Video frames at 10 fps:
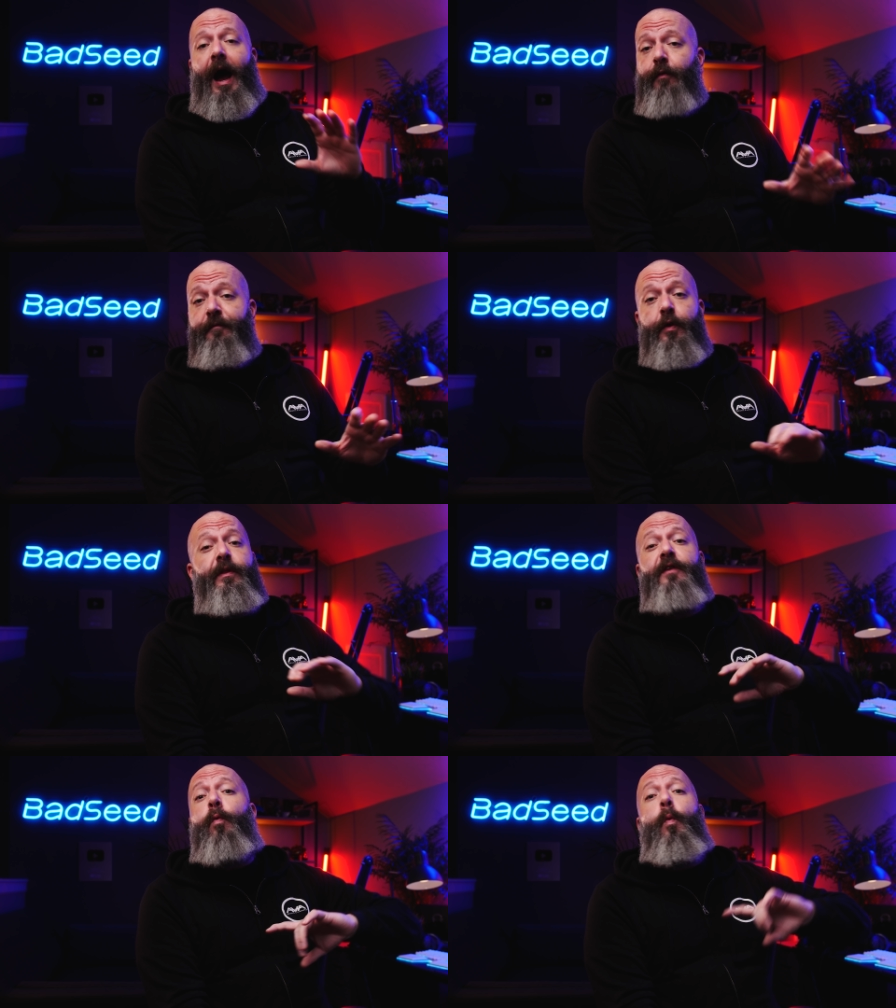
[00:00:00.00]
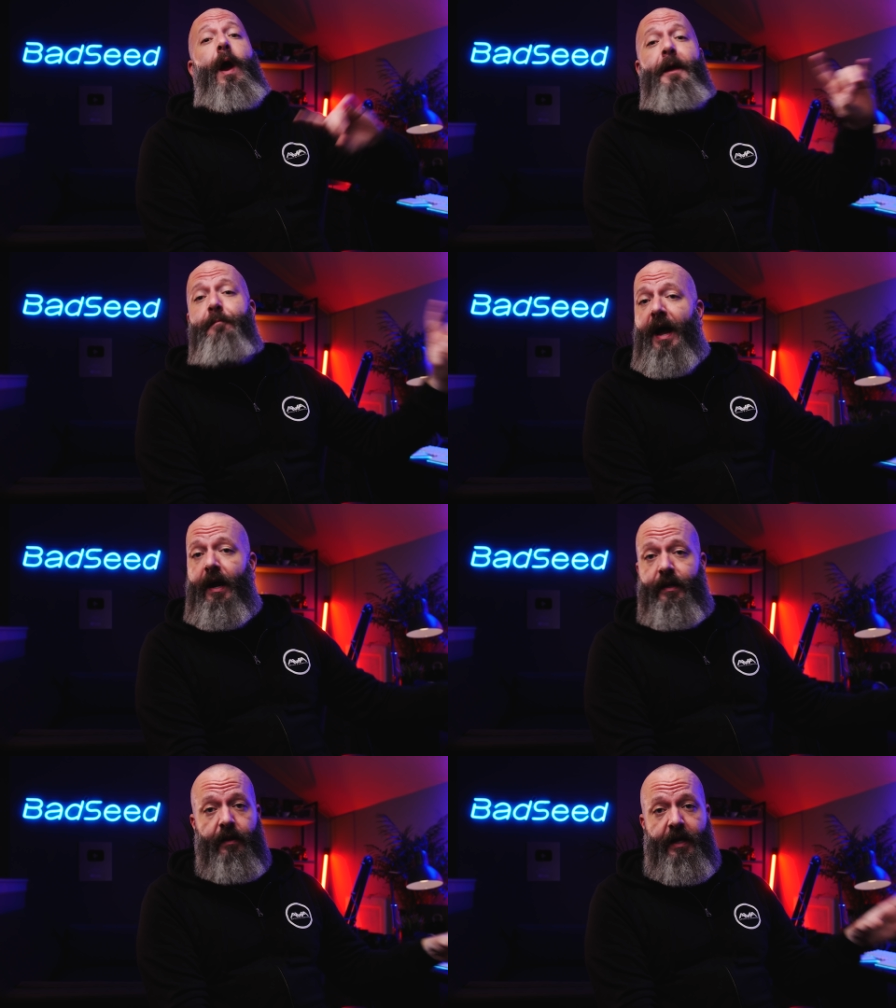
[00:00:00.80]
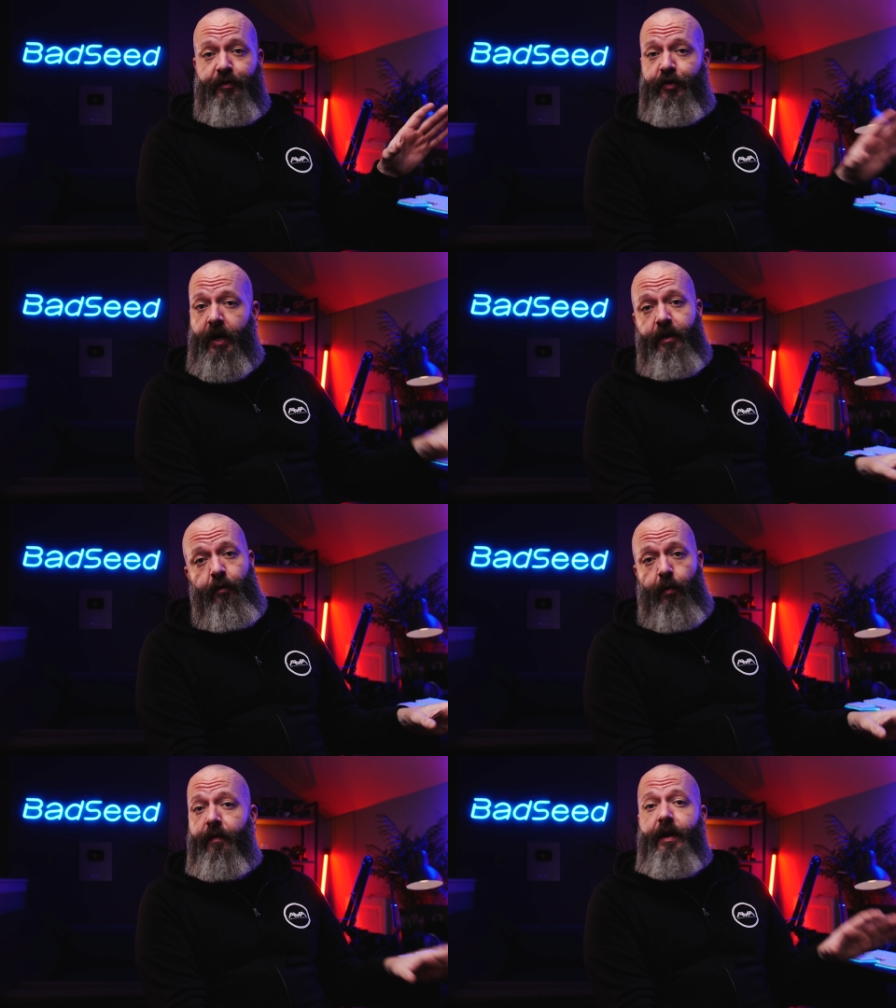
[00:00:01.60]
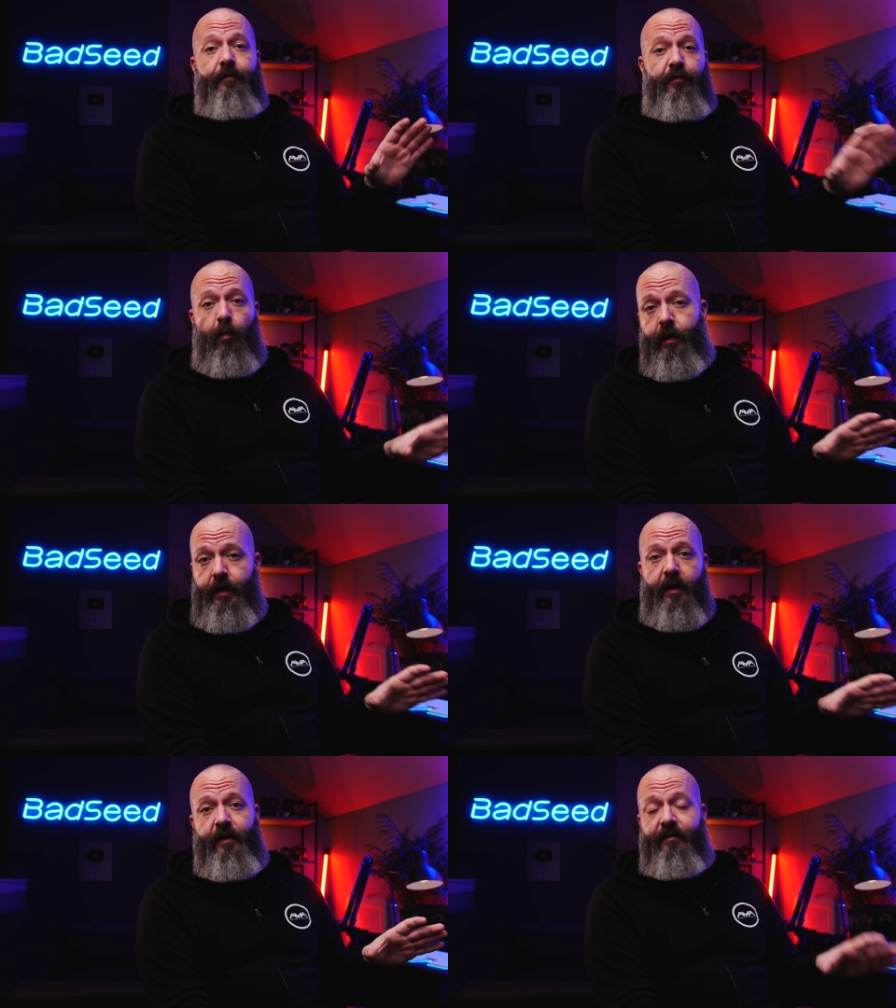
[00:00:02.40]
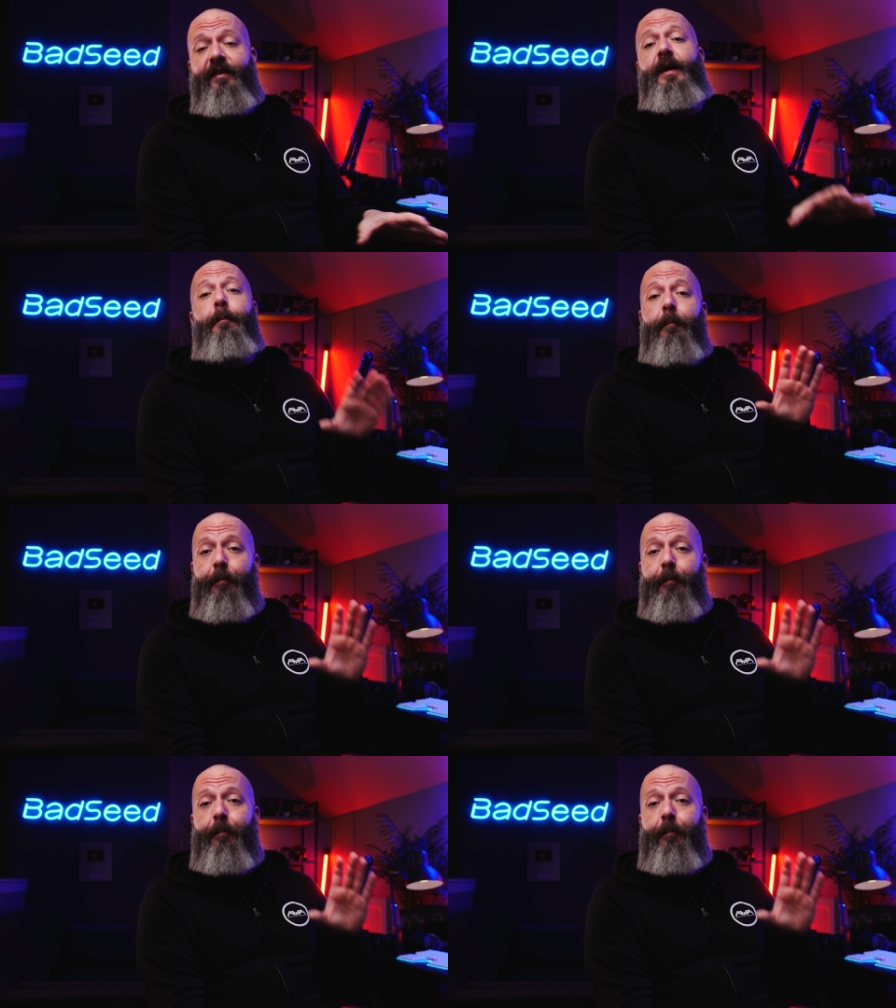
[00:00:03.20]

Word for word: I reviewed these way back in like January of 2019